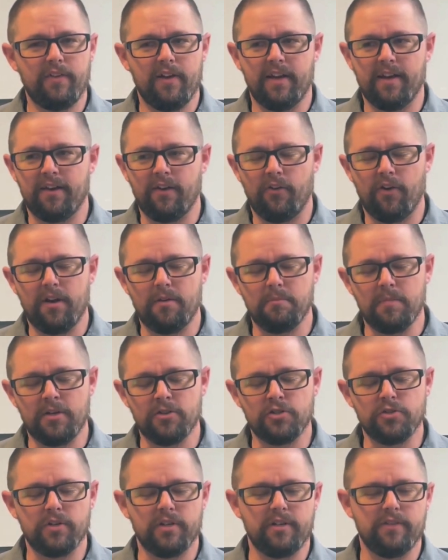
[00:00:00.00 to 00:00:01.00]
and our
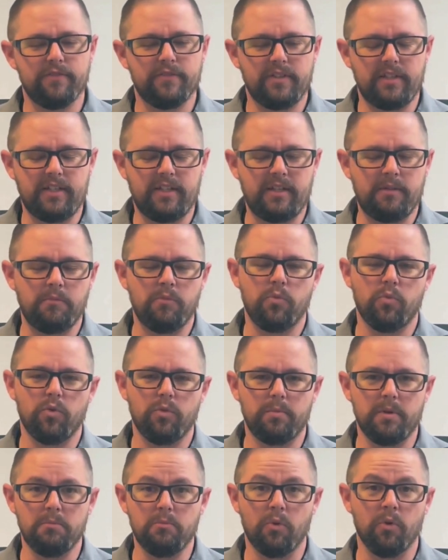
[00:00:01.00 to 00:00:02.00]
administrative team
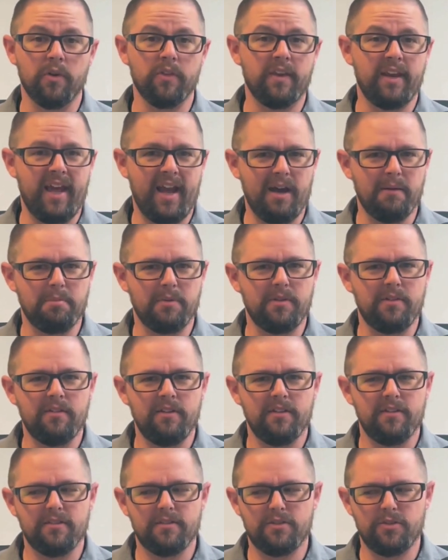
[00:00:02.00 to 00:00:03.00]
will be more than
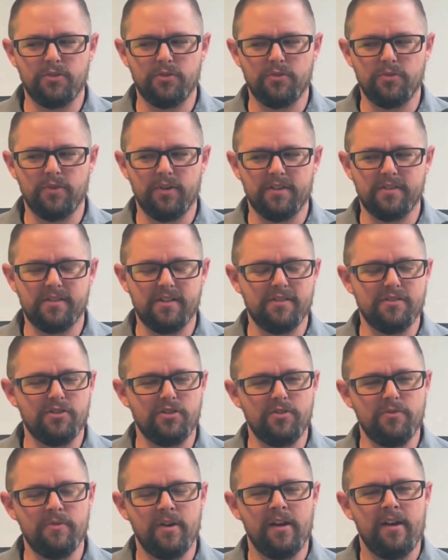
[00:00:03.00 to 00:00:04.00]
happy to
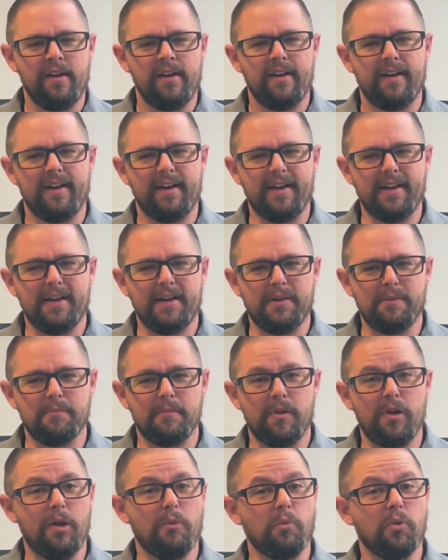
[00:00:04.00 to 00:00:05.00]
assist you.
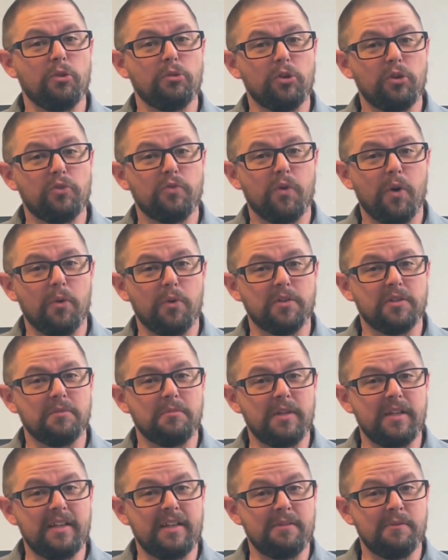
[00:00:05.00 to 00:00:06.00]
And we look forward to
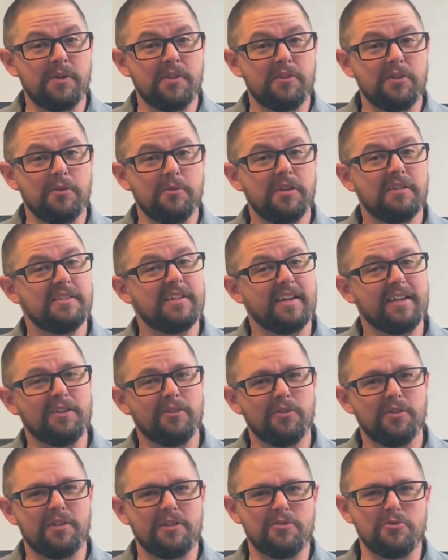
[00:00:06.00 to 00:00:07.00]
meeting with you and
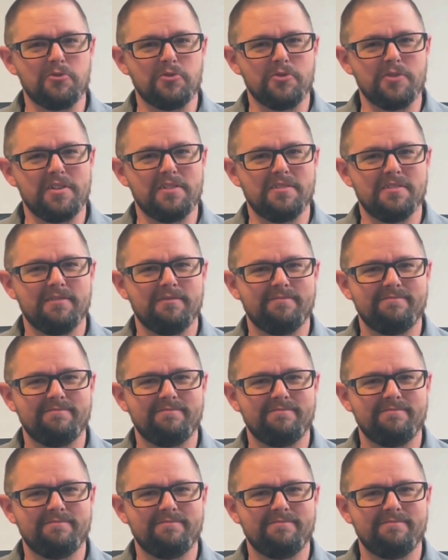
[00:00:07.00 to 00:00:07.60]
taking a look at your trees.